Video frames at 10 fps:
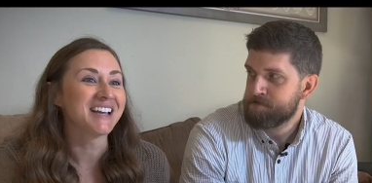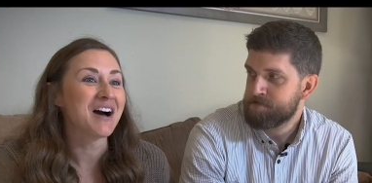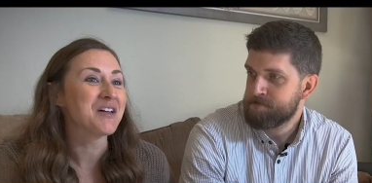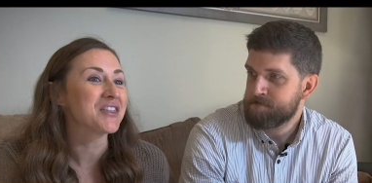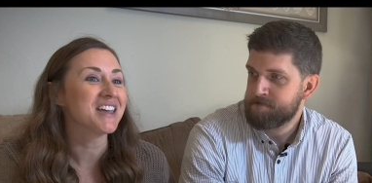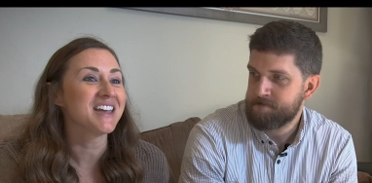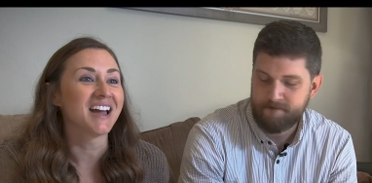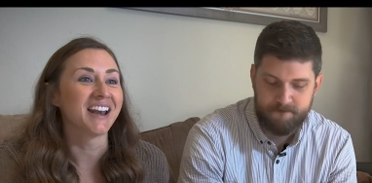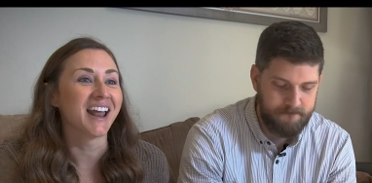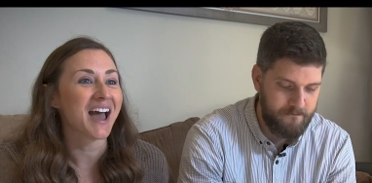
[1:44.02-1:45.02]
Speaker 1: healthy
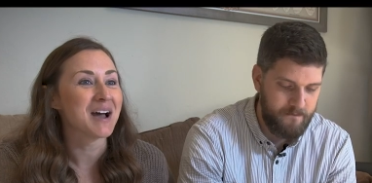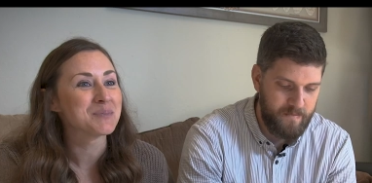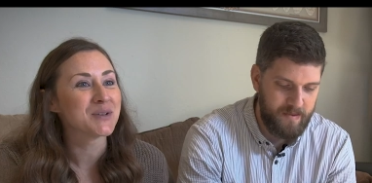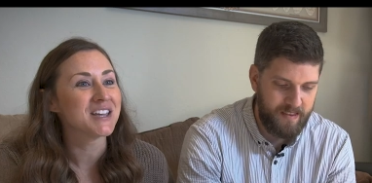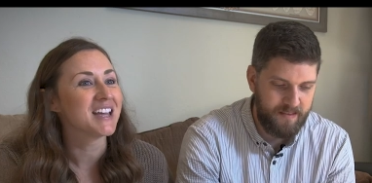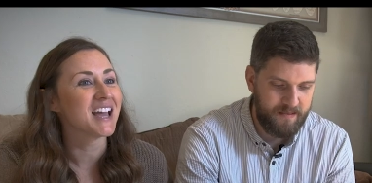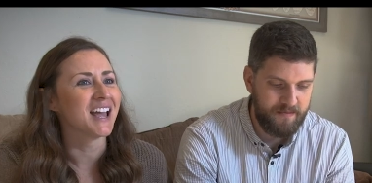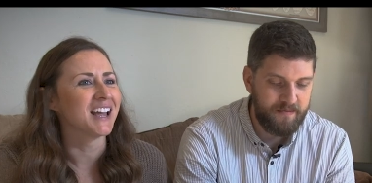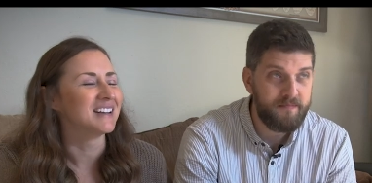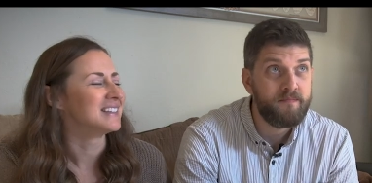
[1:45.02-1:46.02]
and happy
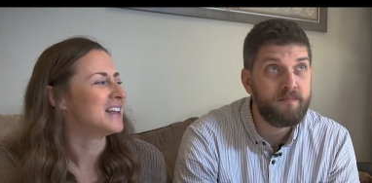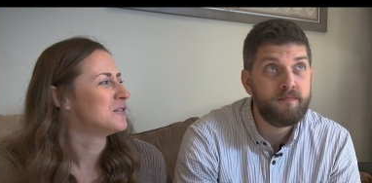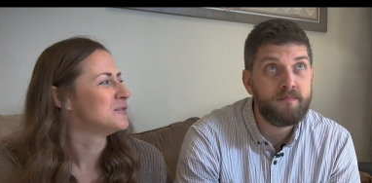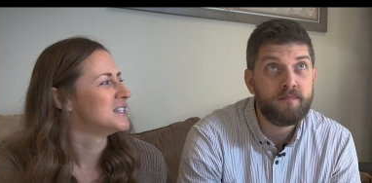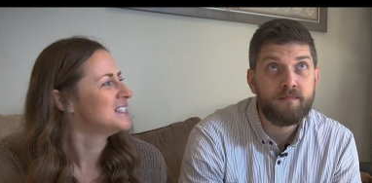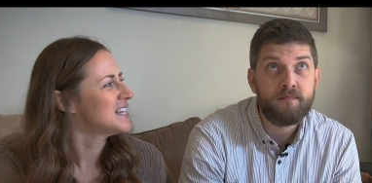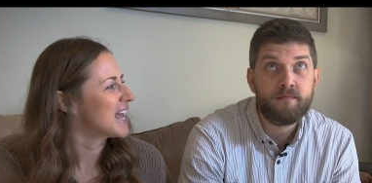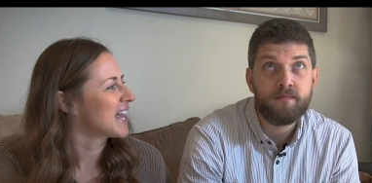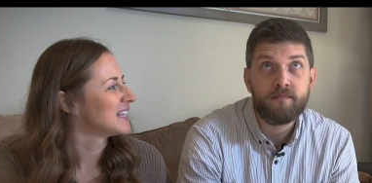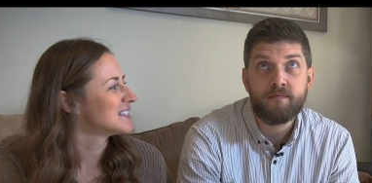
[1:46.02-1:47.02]
and loved to
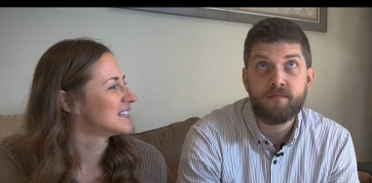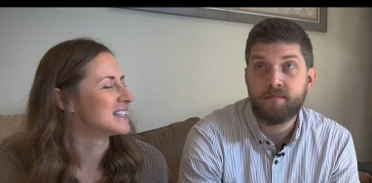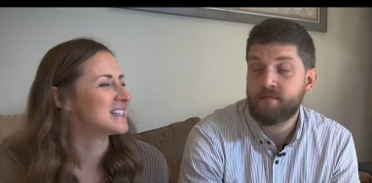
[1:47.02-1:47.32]
dance and